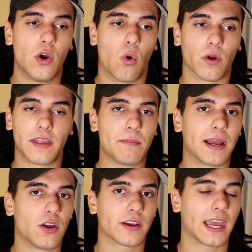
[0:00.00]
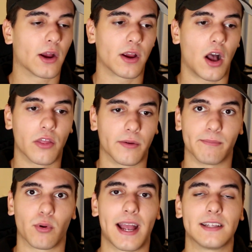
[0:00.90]
or they might not carry other
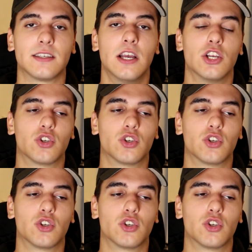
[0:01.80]
brands.